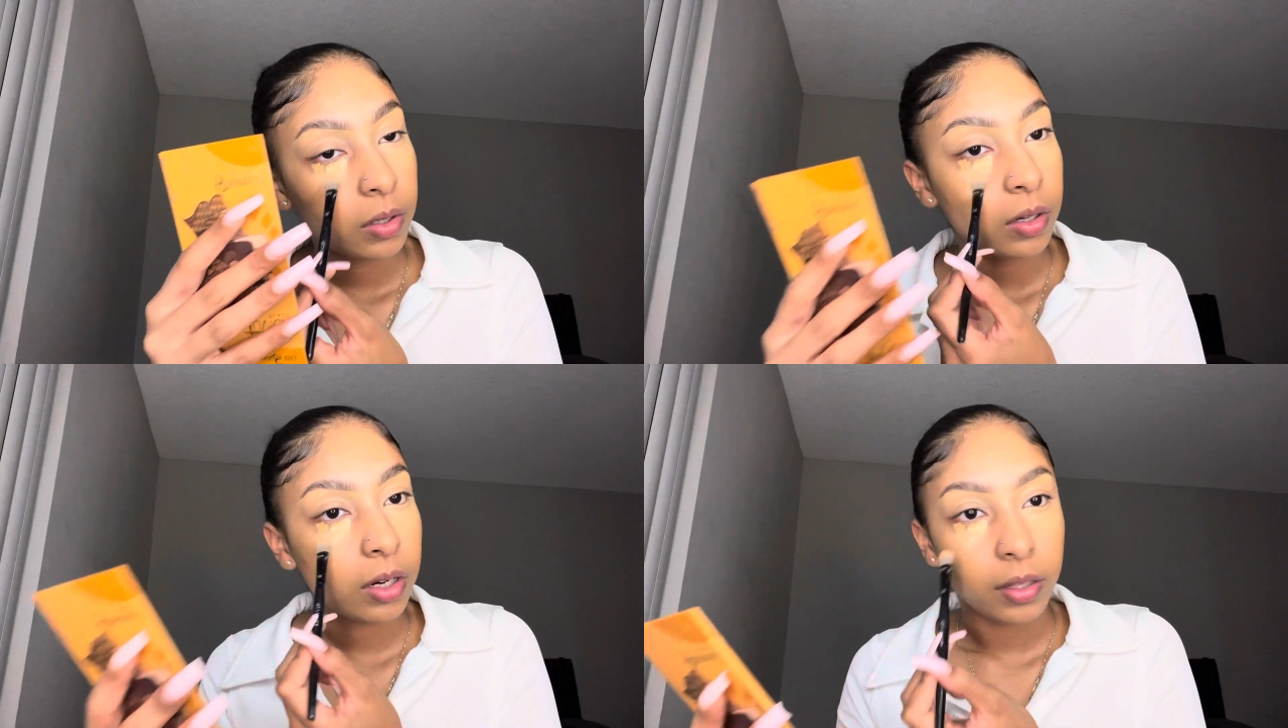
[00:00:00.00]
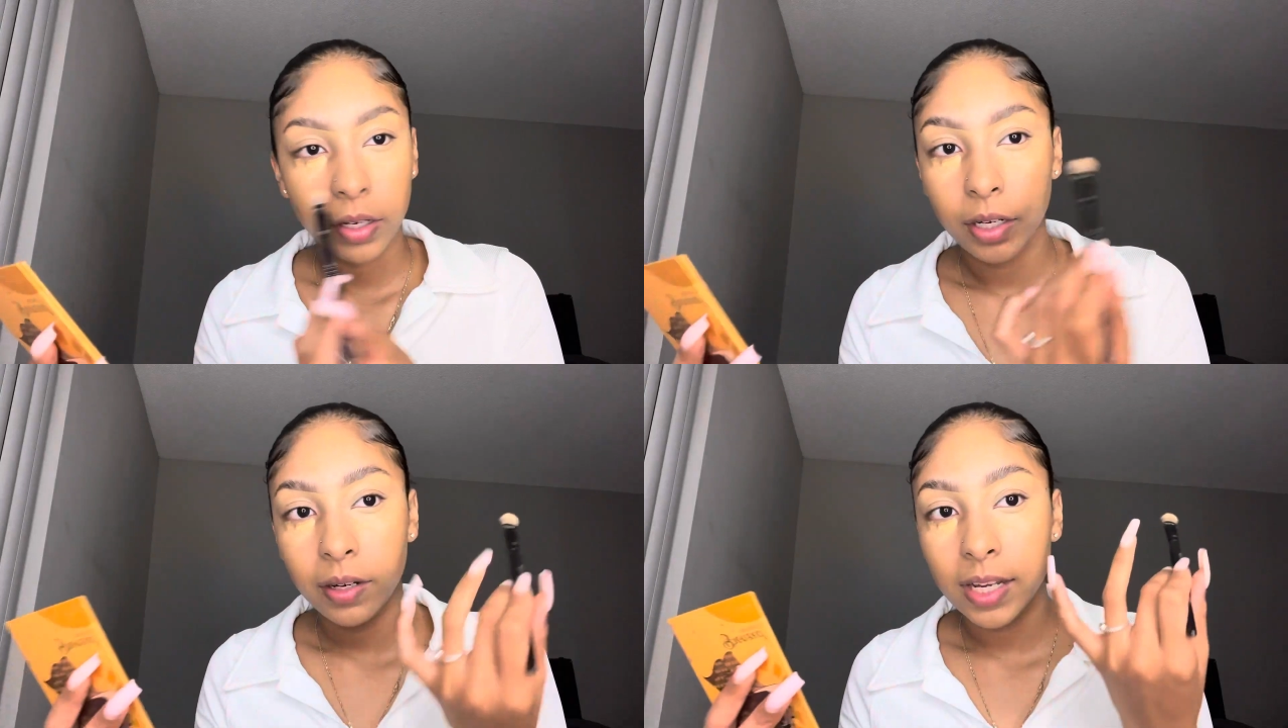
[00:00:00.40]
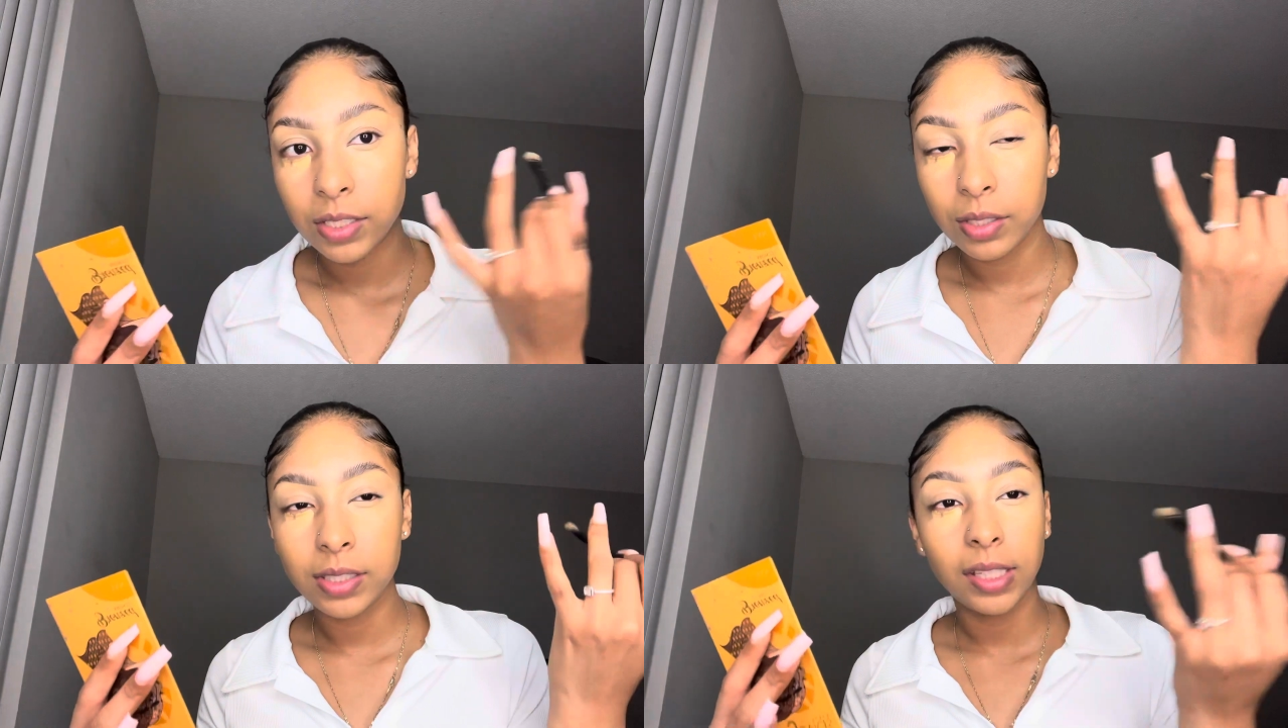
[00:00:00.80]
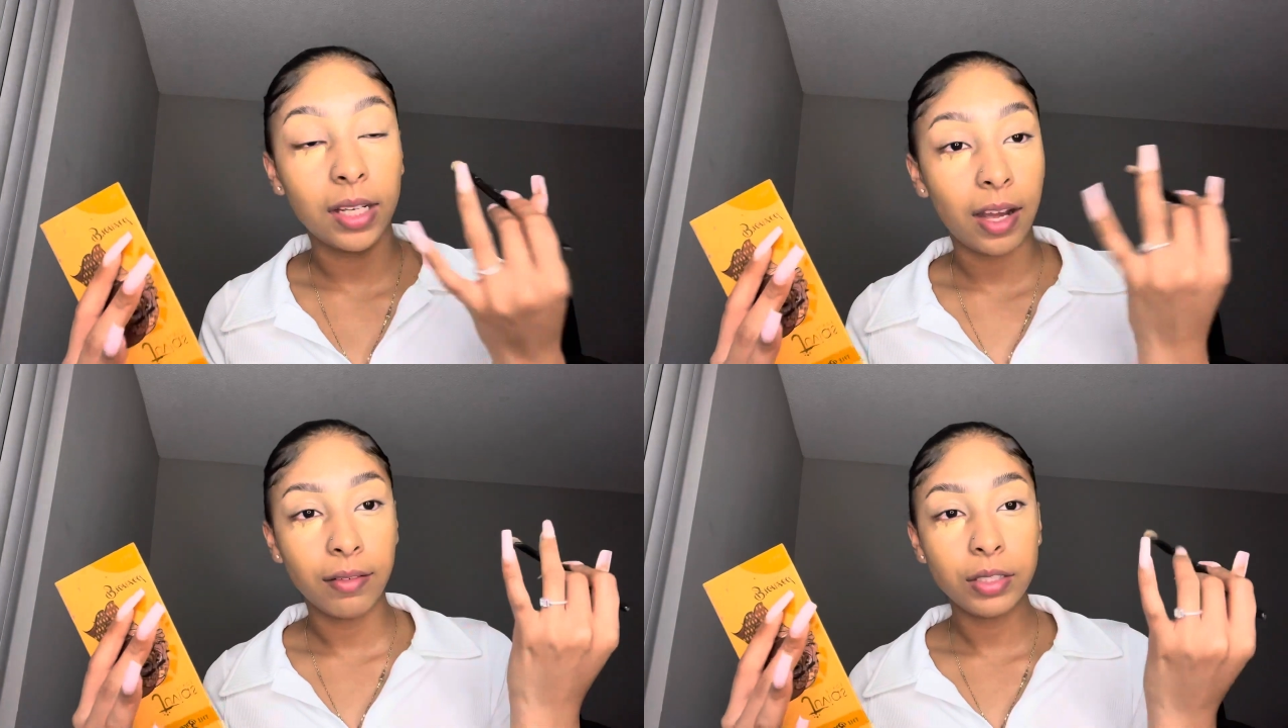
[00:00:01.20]
Alright, there you go. As you can see, the
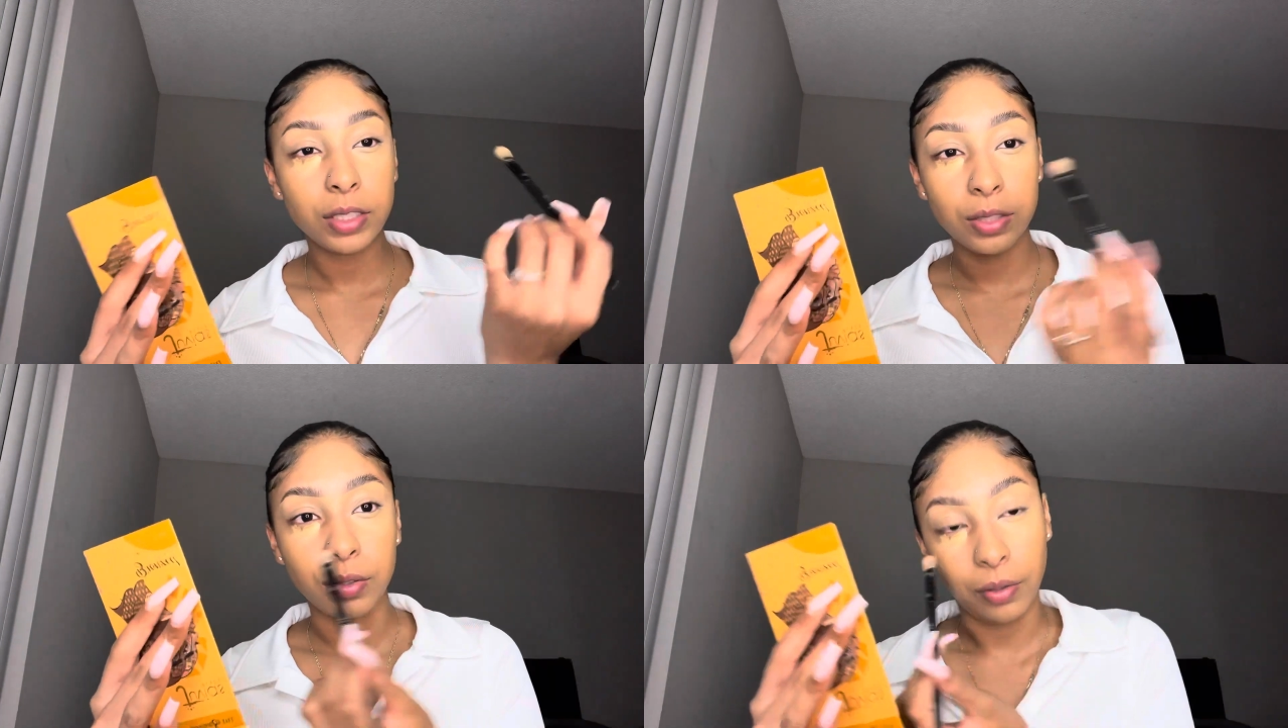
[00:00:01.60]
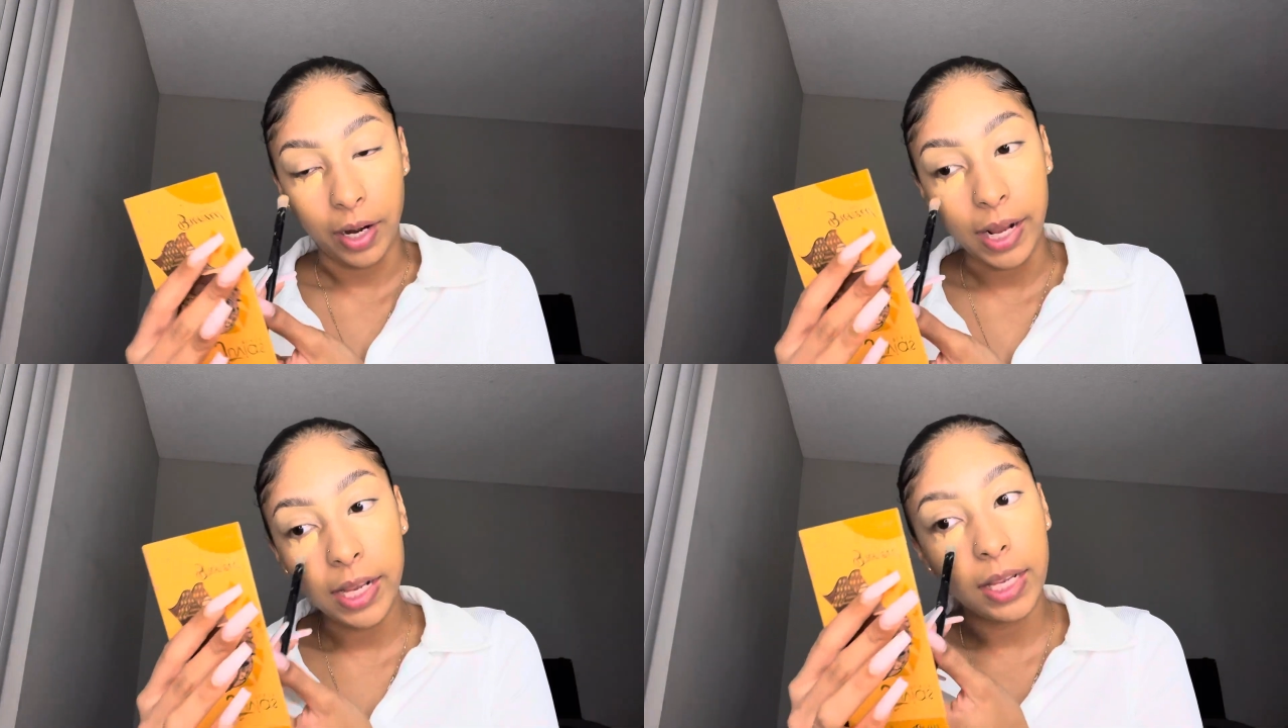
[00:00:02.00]
coverage is great.